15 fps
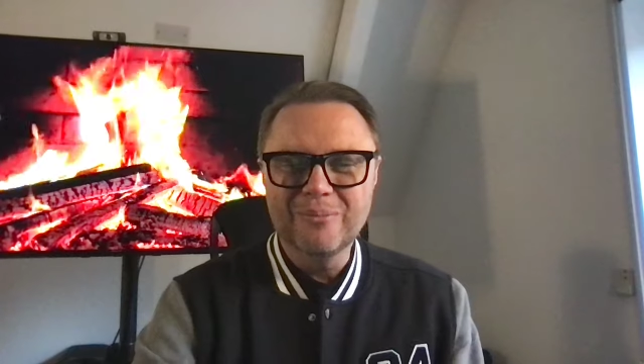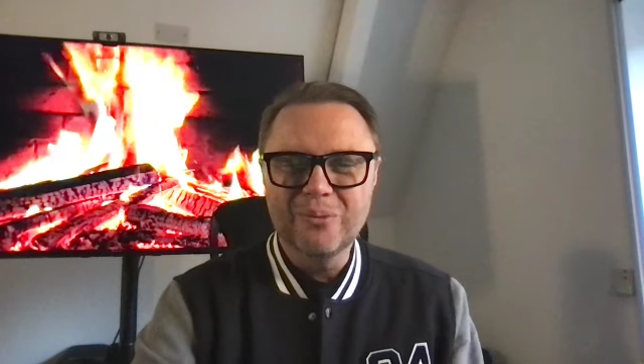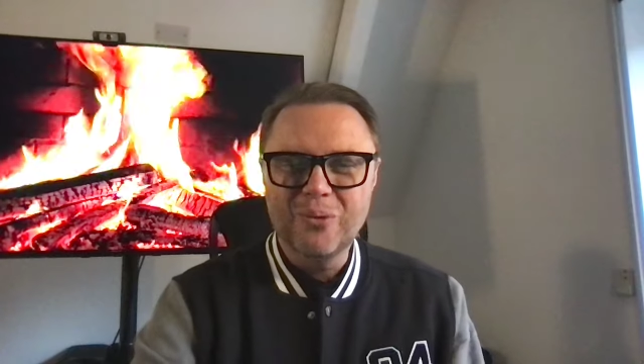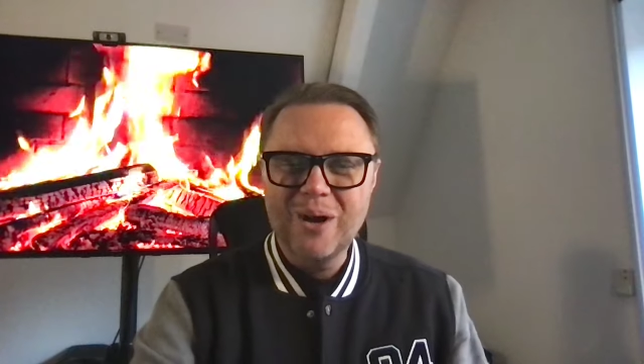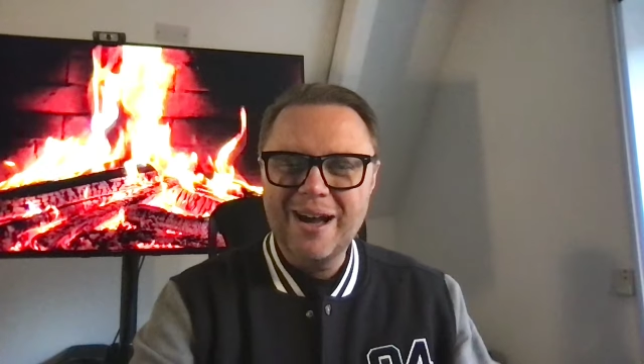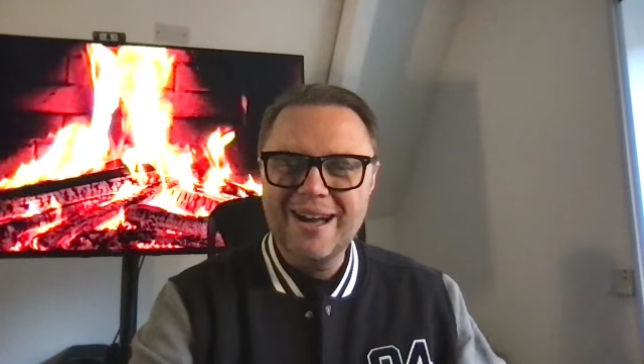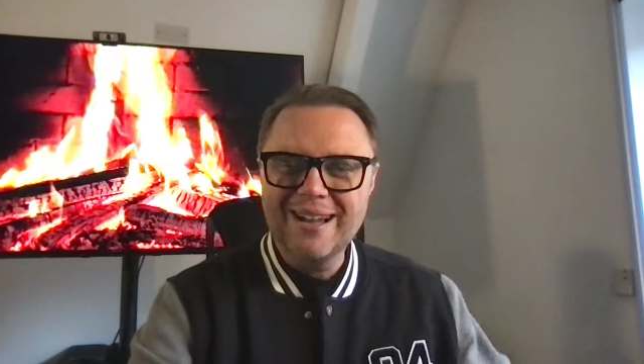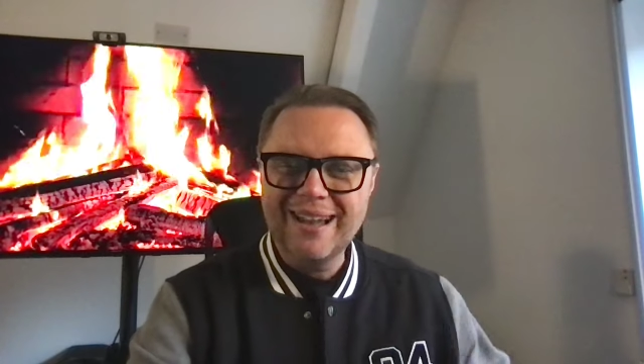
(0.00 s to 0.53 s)

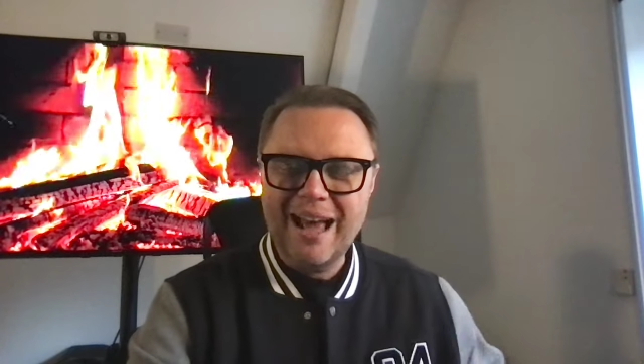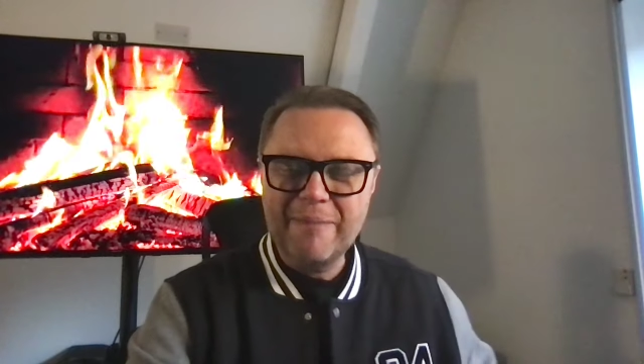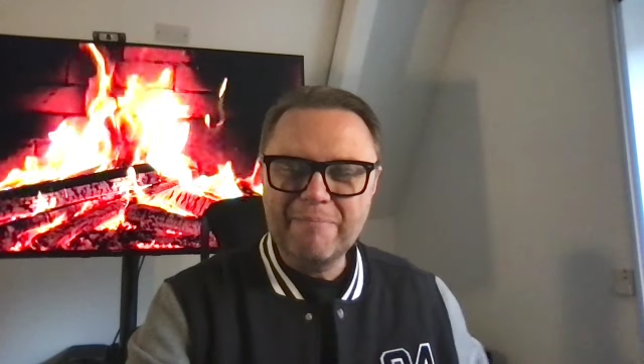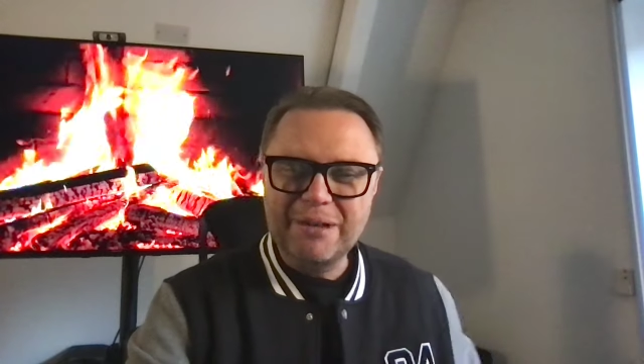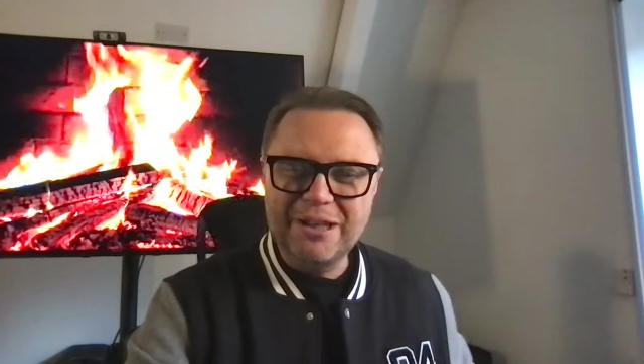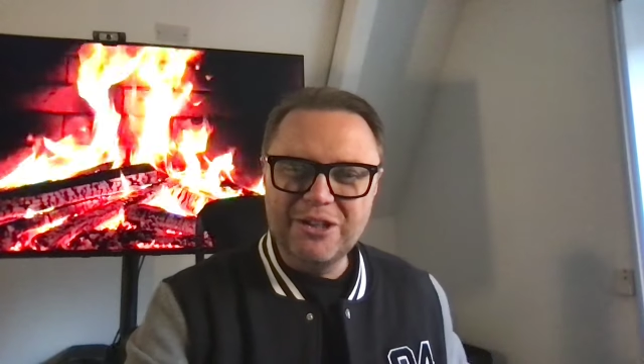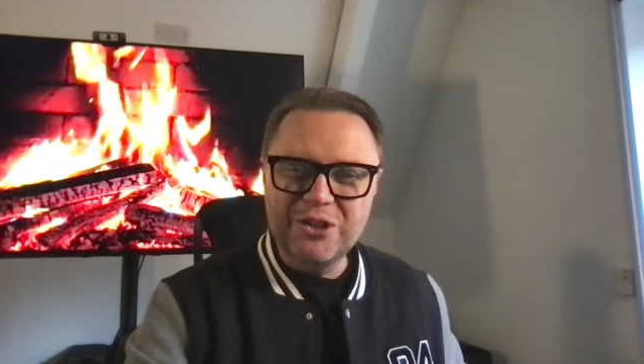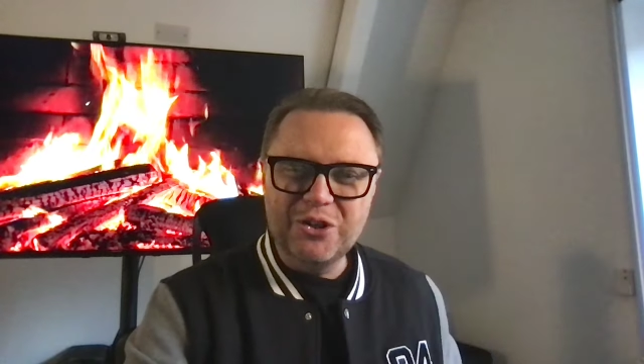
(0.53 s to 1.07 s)
Well,
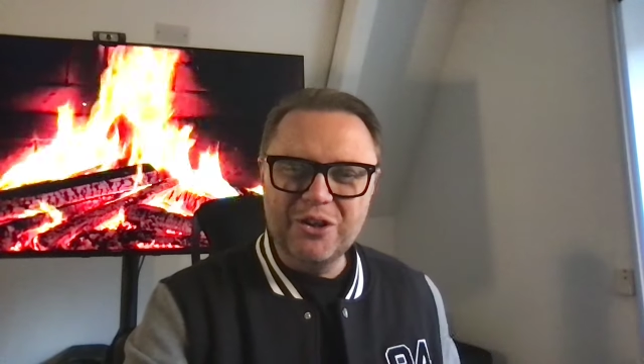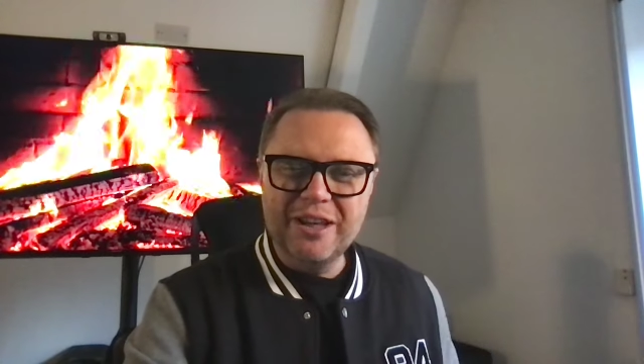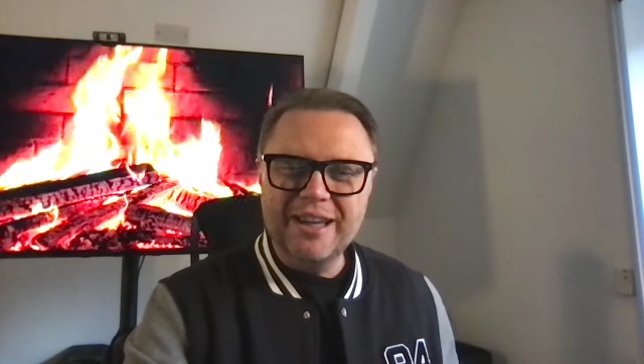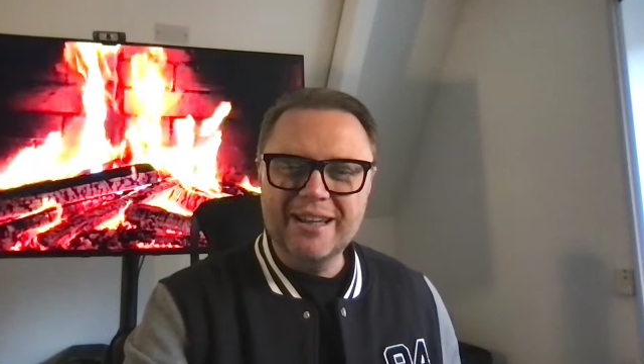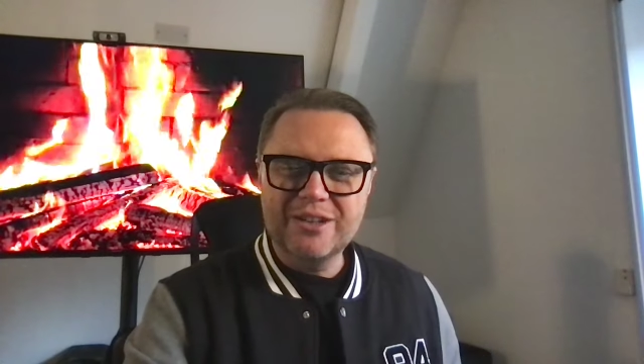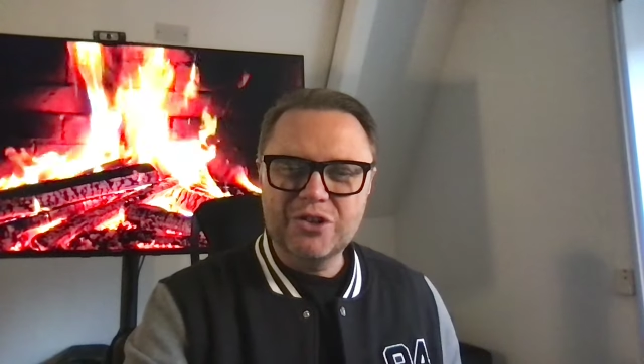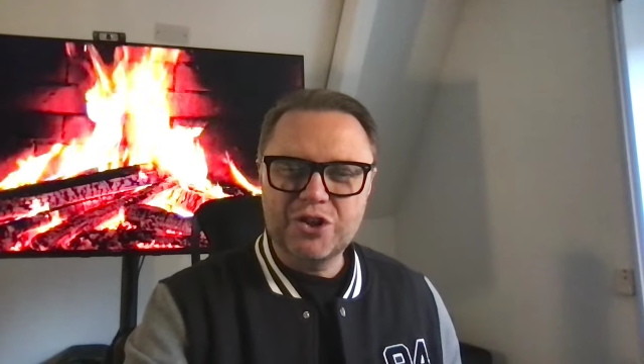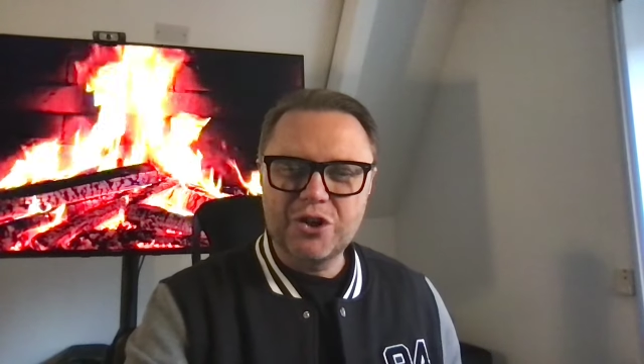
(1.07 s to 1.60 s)
Happy New
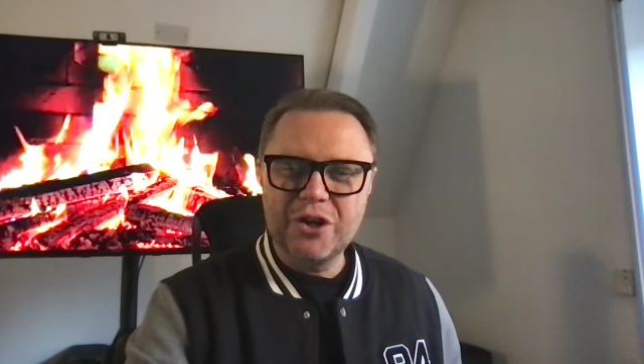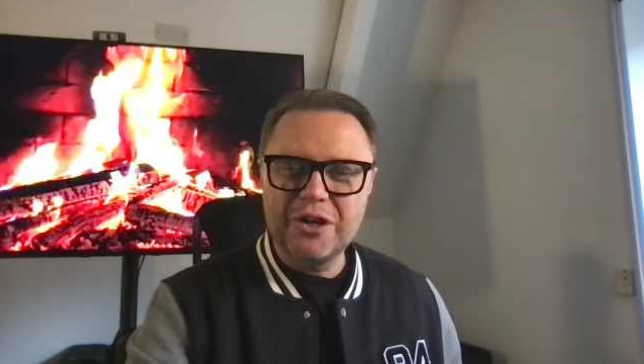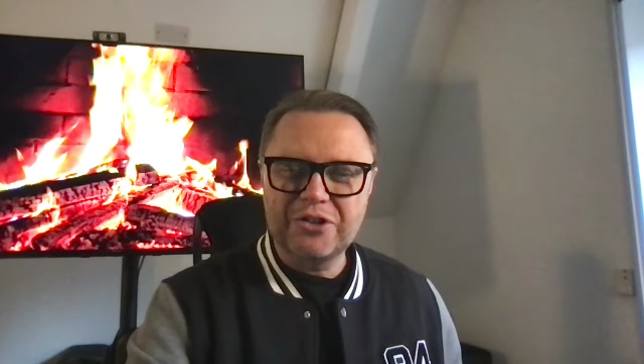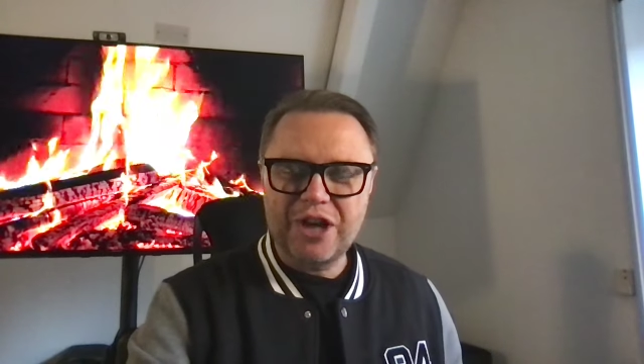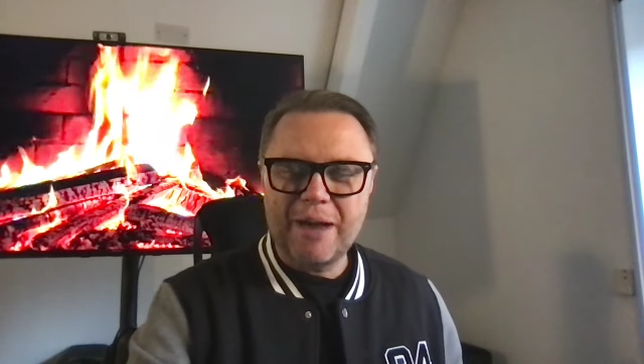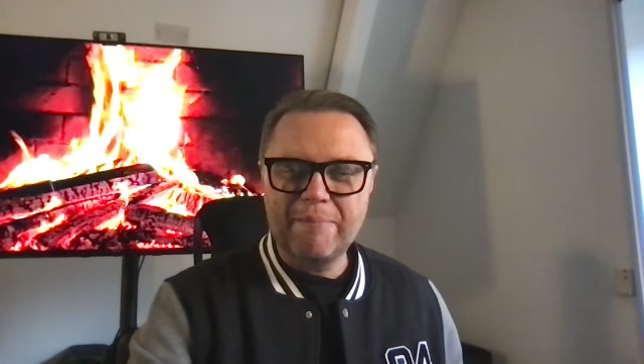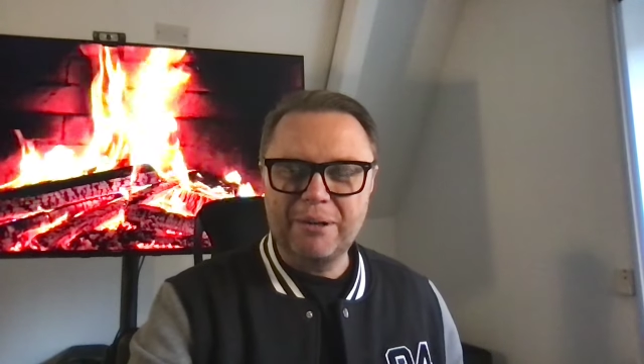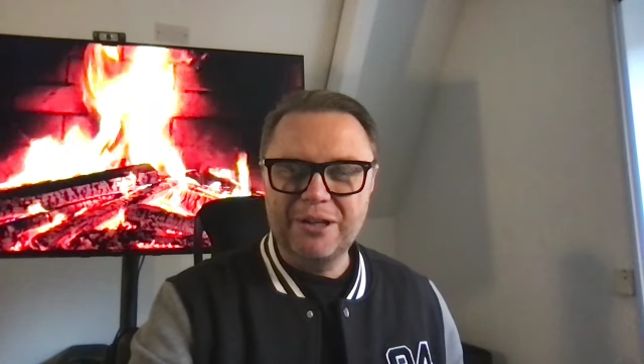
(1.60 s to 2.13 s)
Year, church.
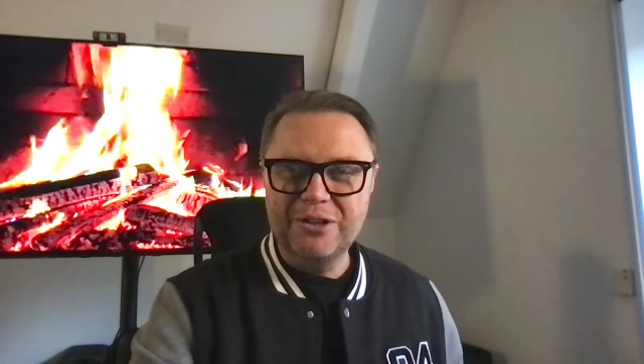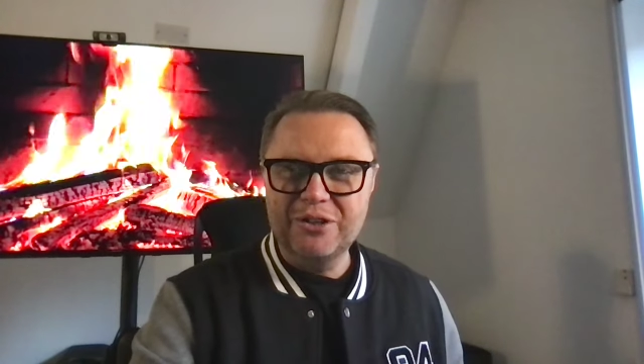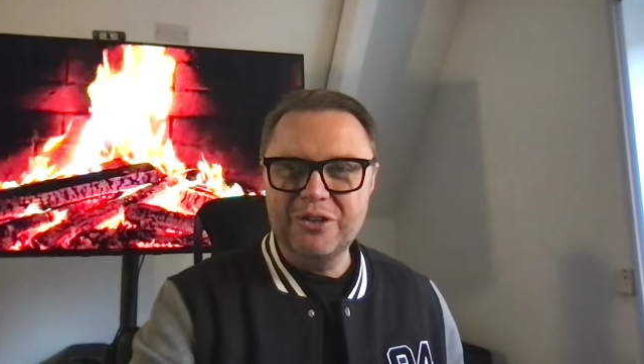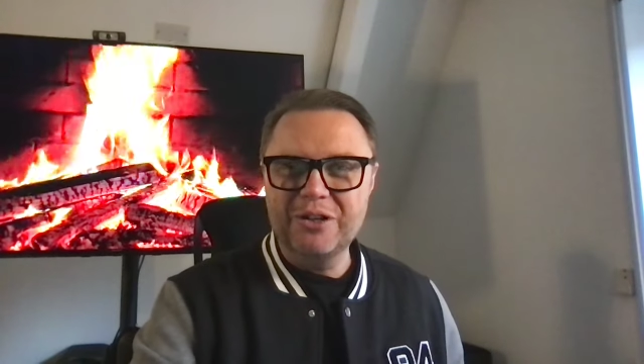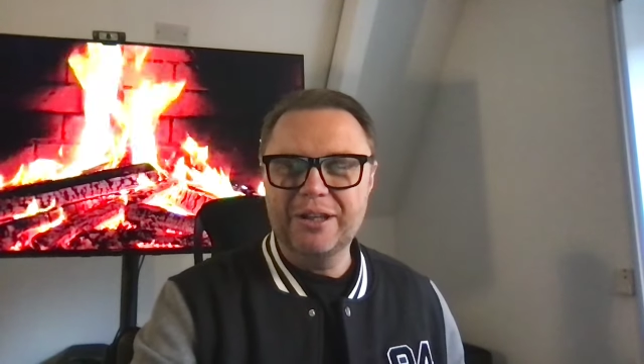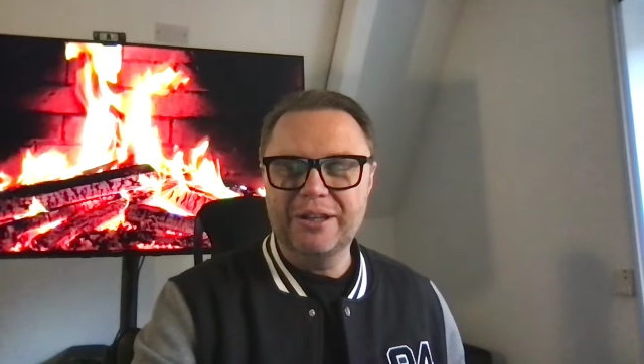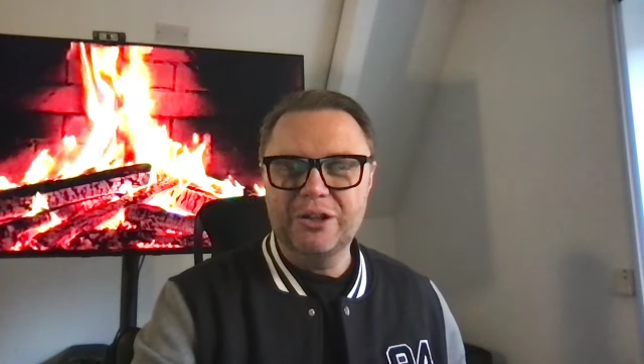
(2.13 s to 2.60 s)
Happy New Year.